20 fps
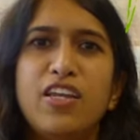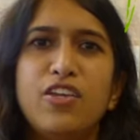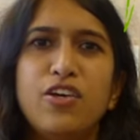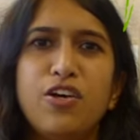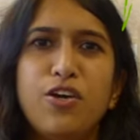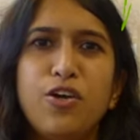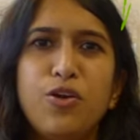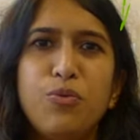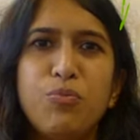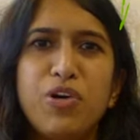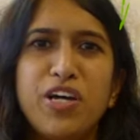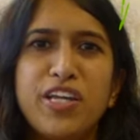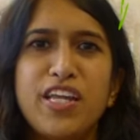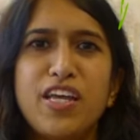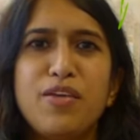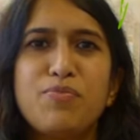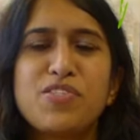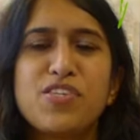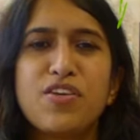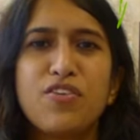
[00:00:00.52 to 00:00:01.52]
Hello, my
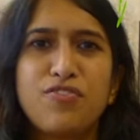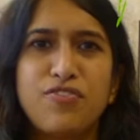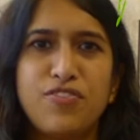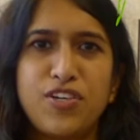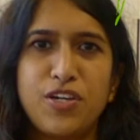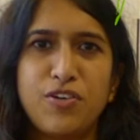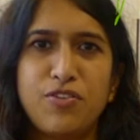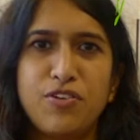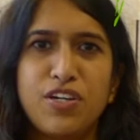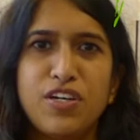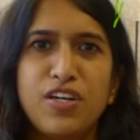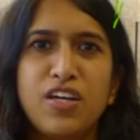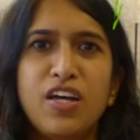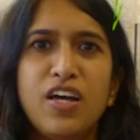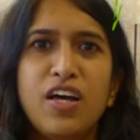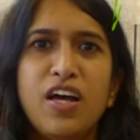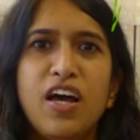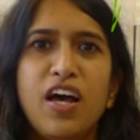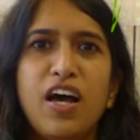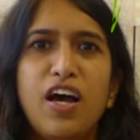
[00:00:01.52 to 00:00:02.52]
name's Haffeera.
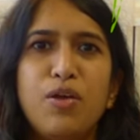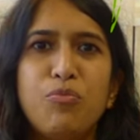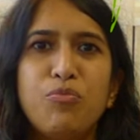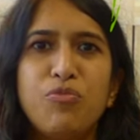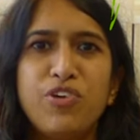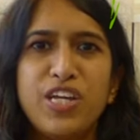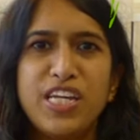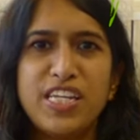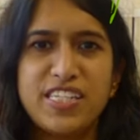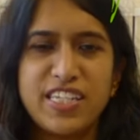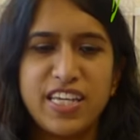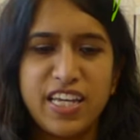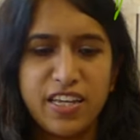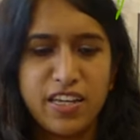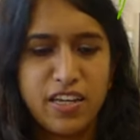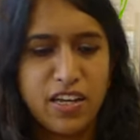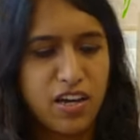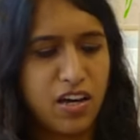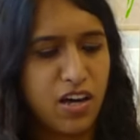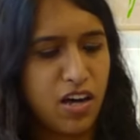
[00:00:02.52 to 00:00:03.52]
I'm
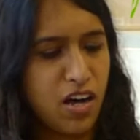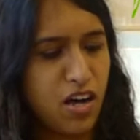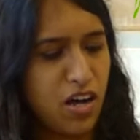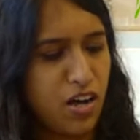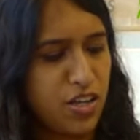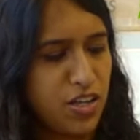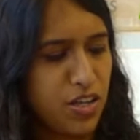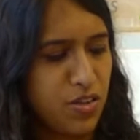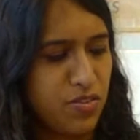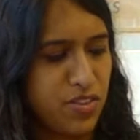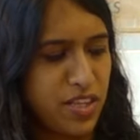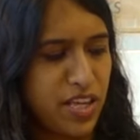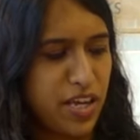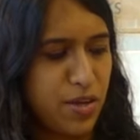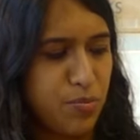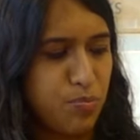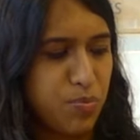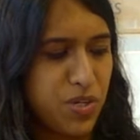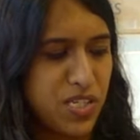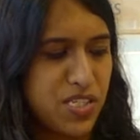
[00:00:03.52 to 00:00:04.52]
reading Are You
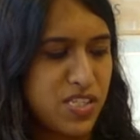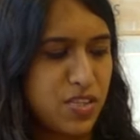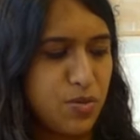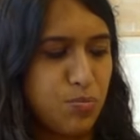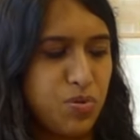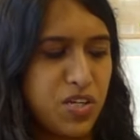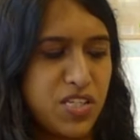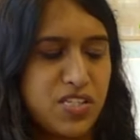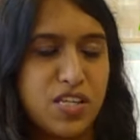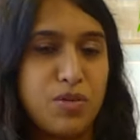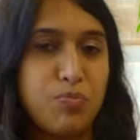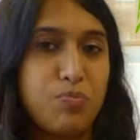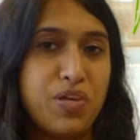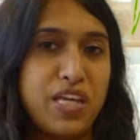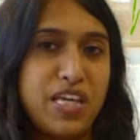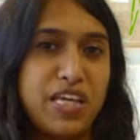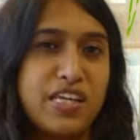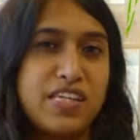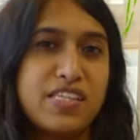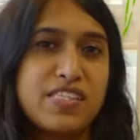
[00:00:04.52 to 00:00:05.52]
There, Buzz the Buzzy
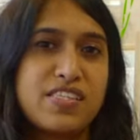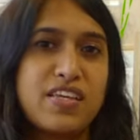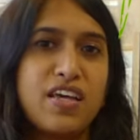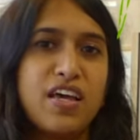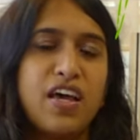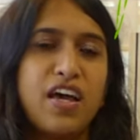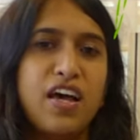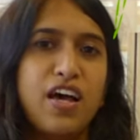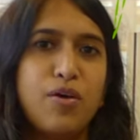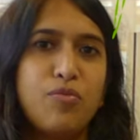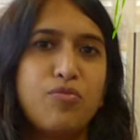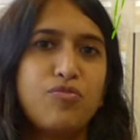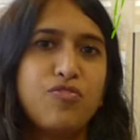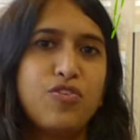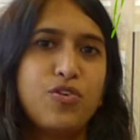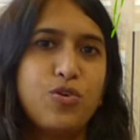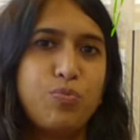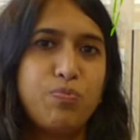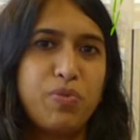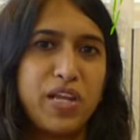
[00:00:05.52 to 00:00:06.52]
Bees?
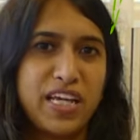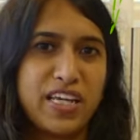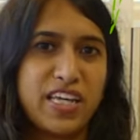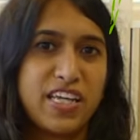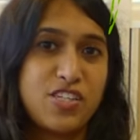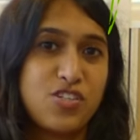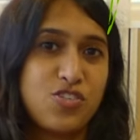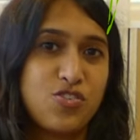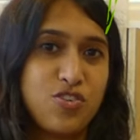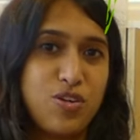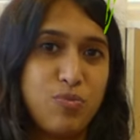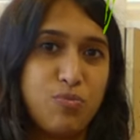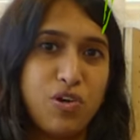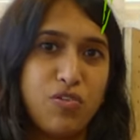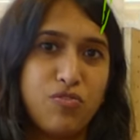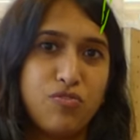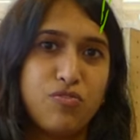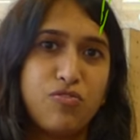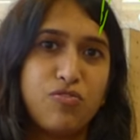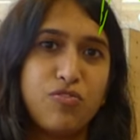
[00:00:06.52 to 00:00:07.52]
For Black History
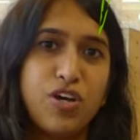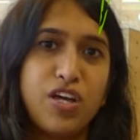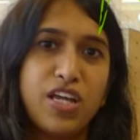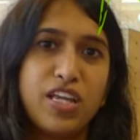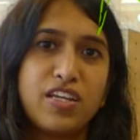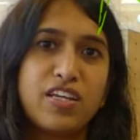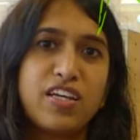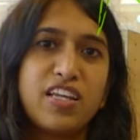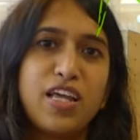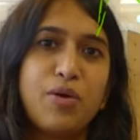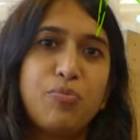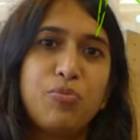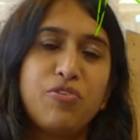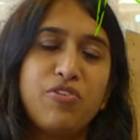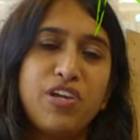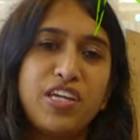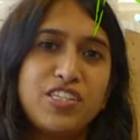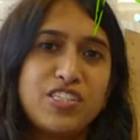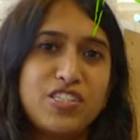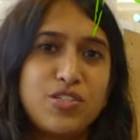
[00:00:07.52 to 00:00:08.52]
Month in
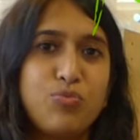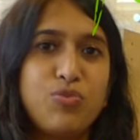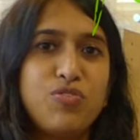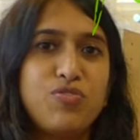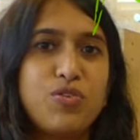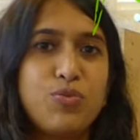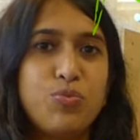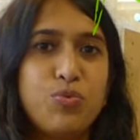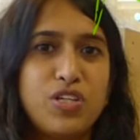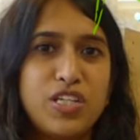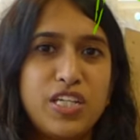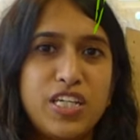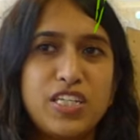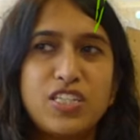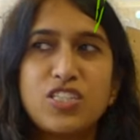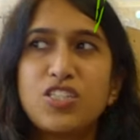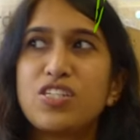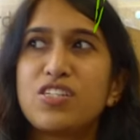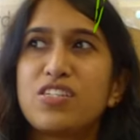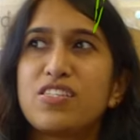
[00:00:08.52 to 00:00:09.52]
collaboration with the
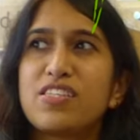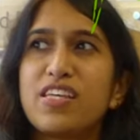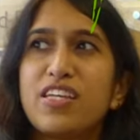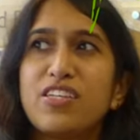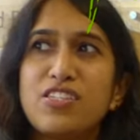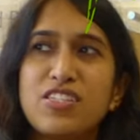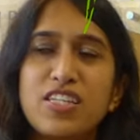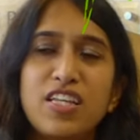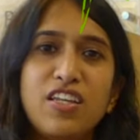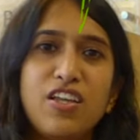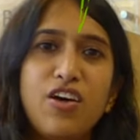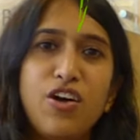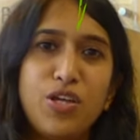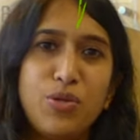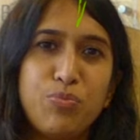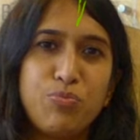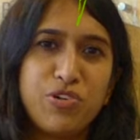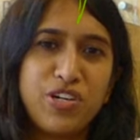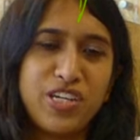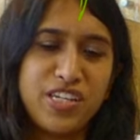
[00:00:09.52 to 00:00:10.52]
Woolwich Centre
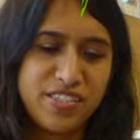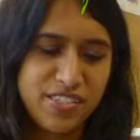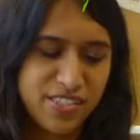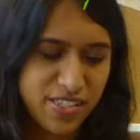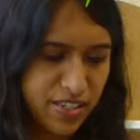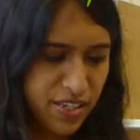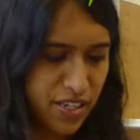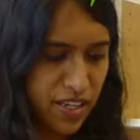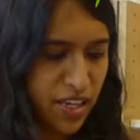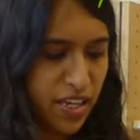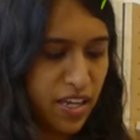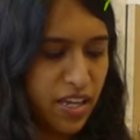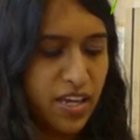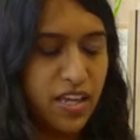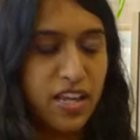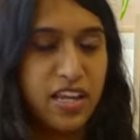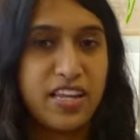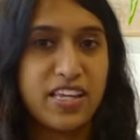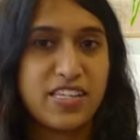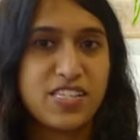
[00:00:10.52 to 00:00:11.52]
Libraries.
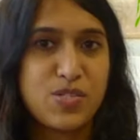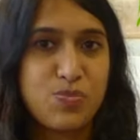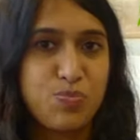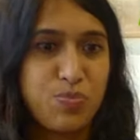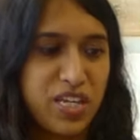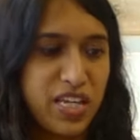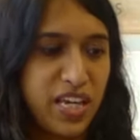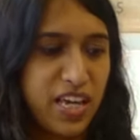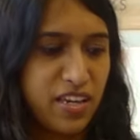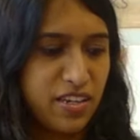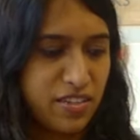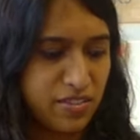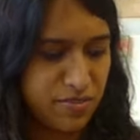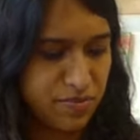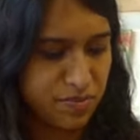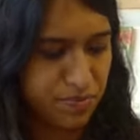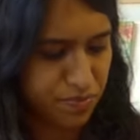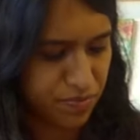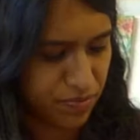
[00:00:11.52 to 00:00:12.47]
Let's begin.